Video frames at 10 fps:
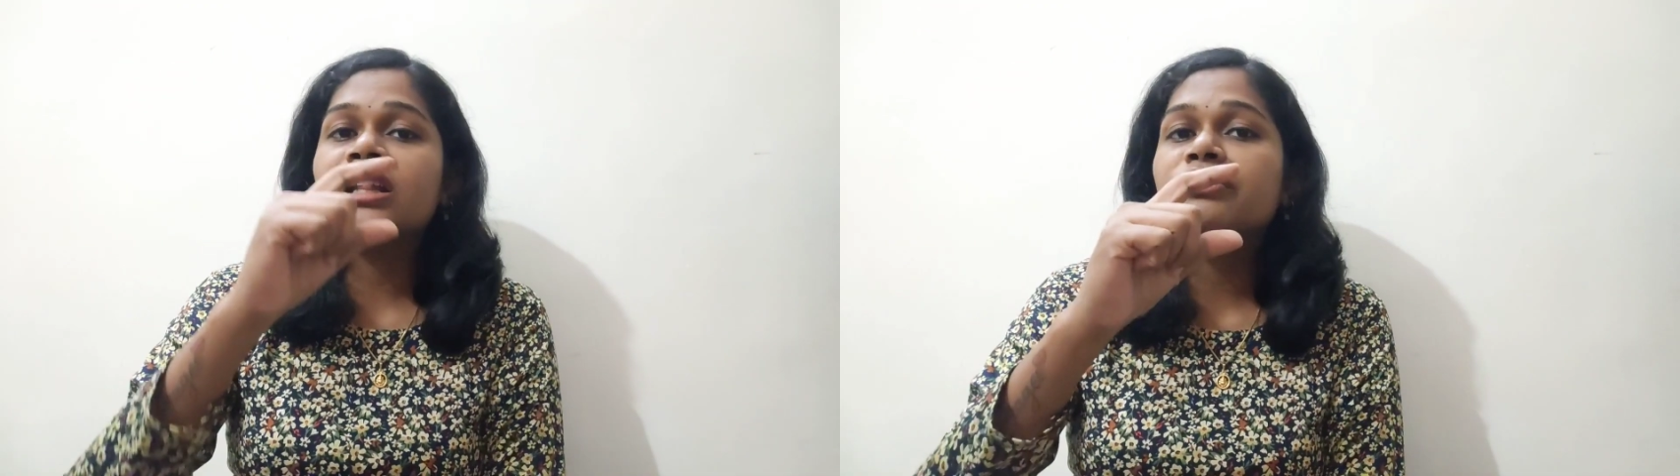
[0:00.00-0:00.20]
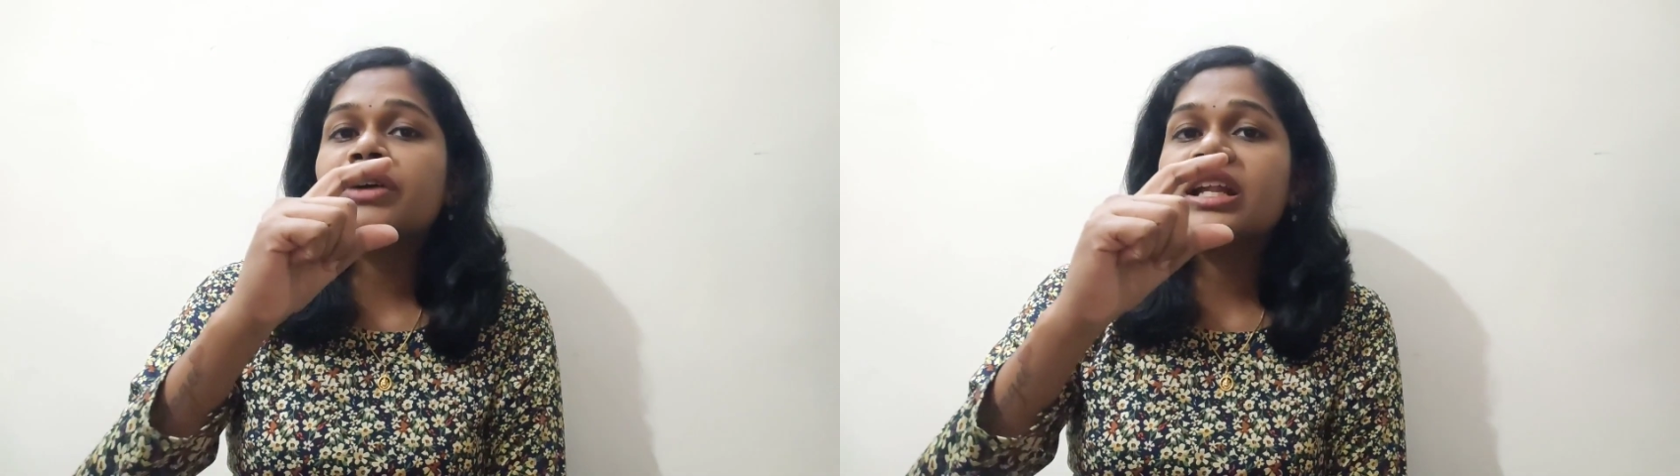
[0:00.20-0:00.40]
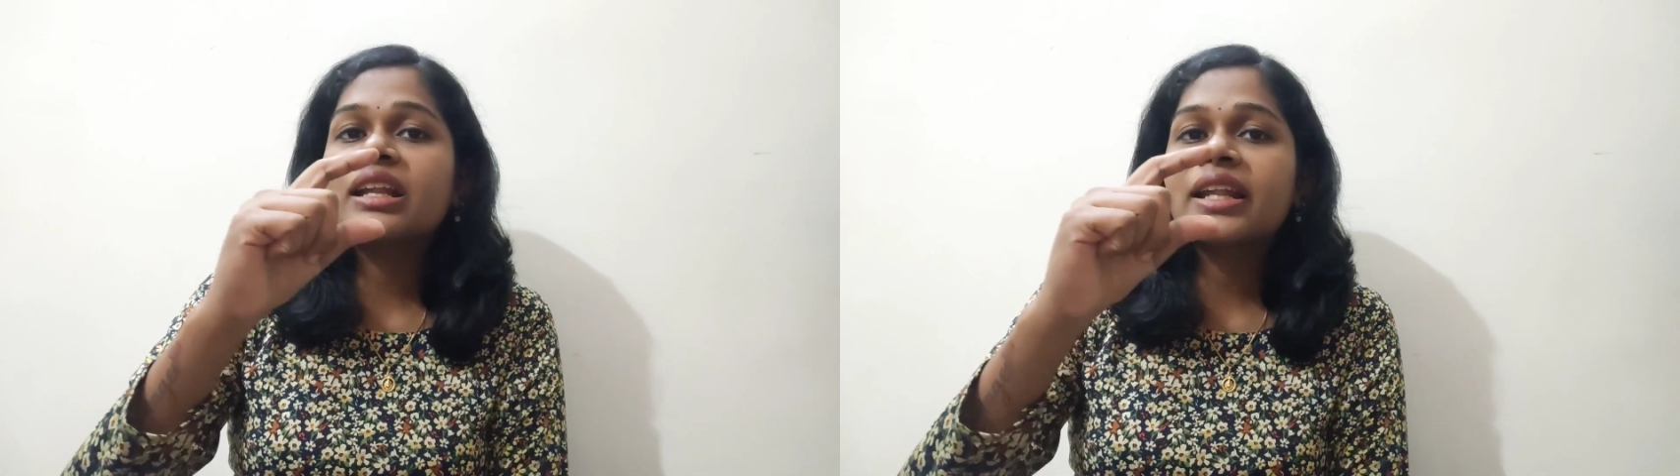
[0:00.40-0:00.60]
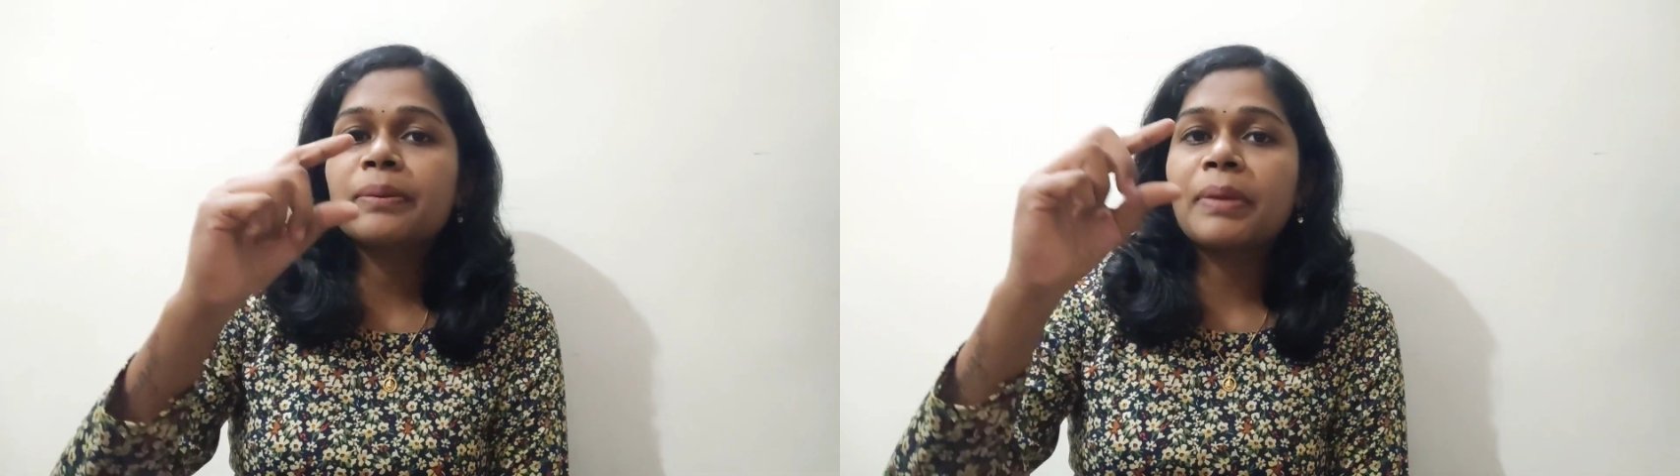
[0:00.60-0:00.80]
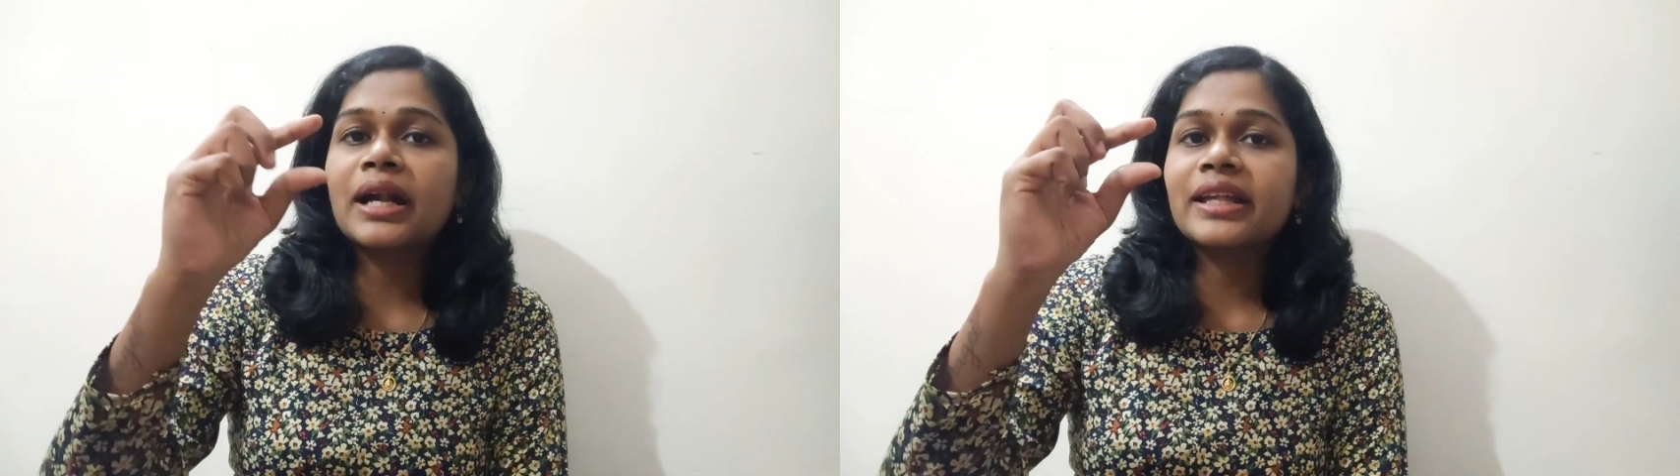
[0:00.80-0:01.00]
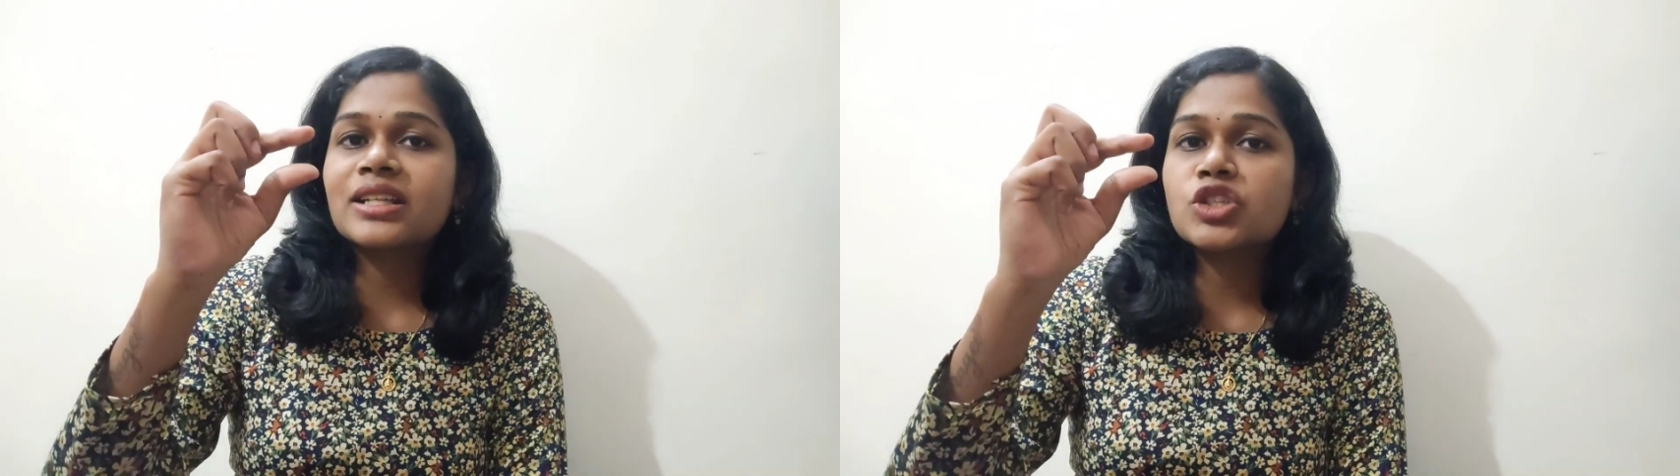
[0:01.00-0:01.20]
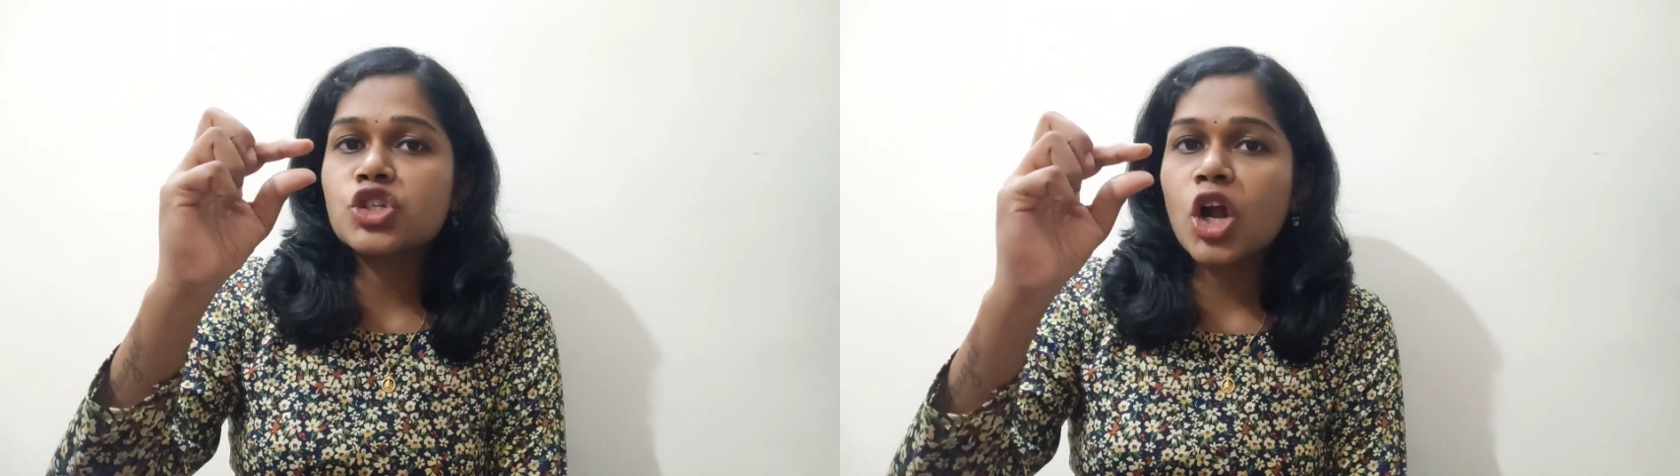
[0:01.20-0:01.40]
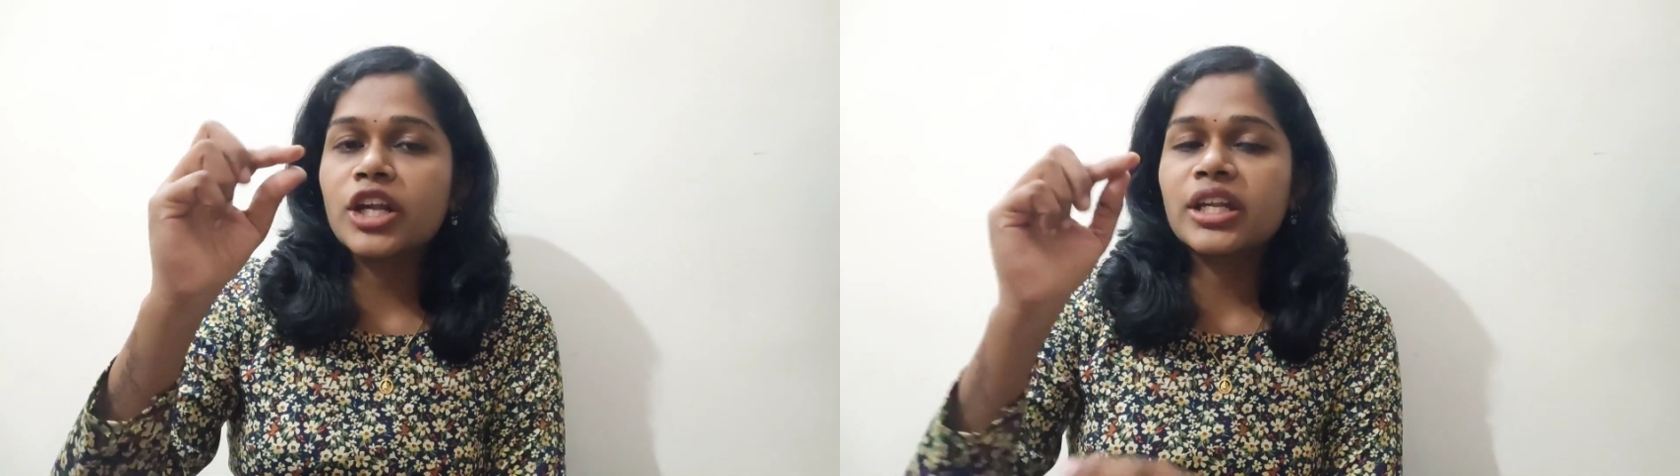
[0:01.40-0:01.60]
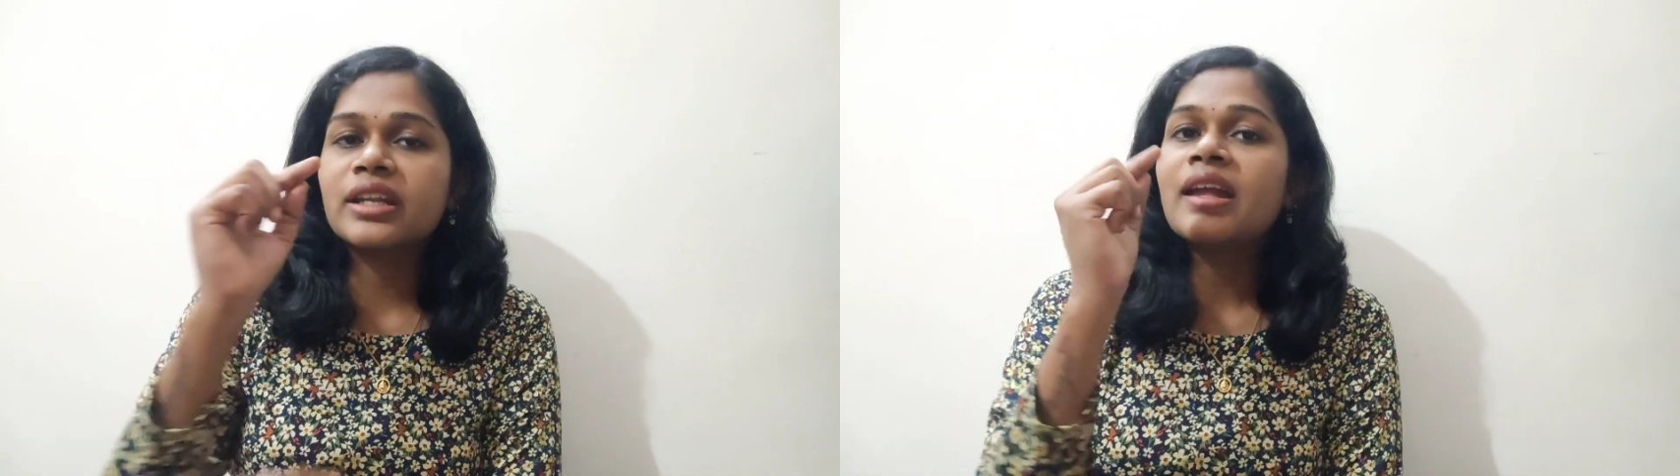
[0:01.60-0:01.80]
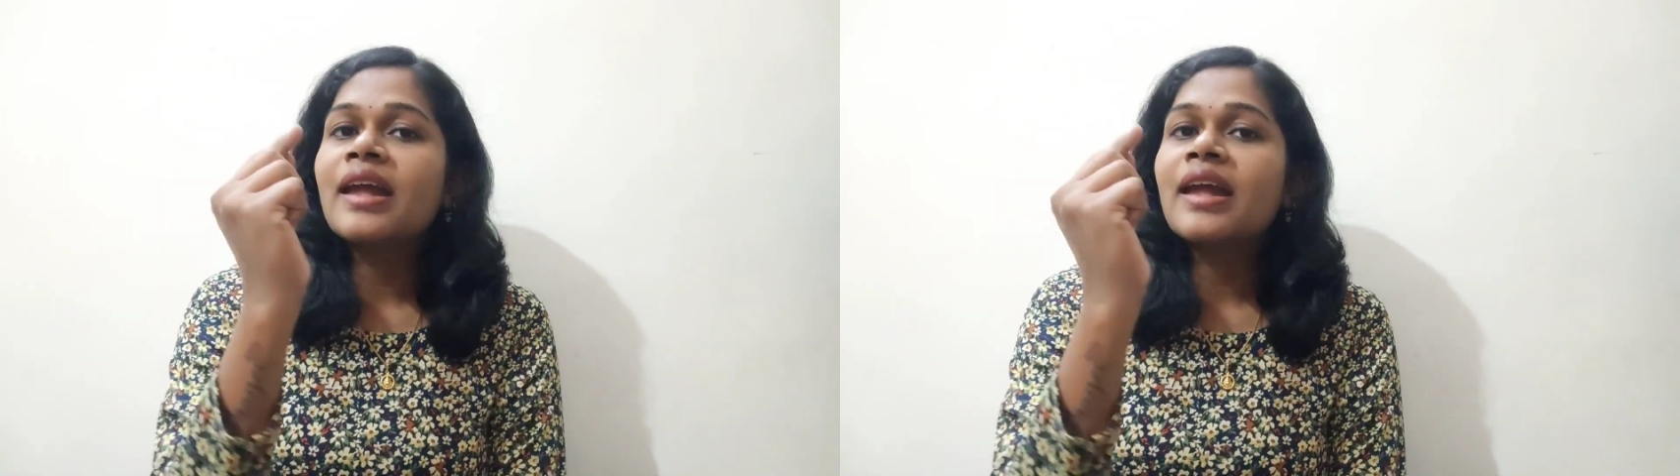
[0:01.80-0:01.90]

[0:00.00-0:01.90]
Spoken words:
the funnel-like part gets shortened